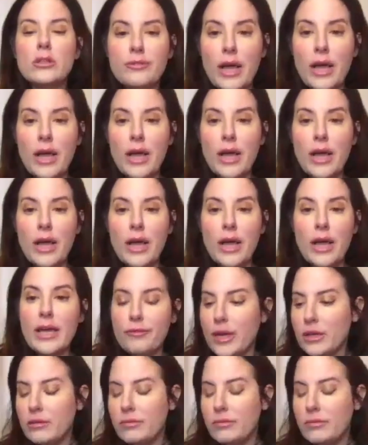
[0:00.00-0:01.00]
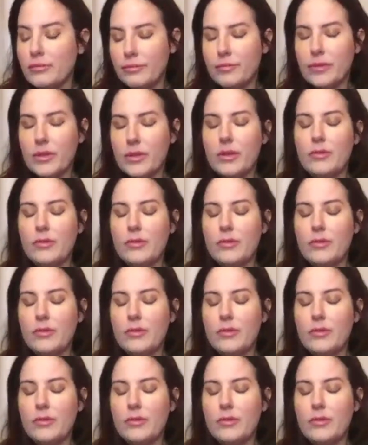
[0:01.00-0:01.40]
Flight, fight,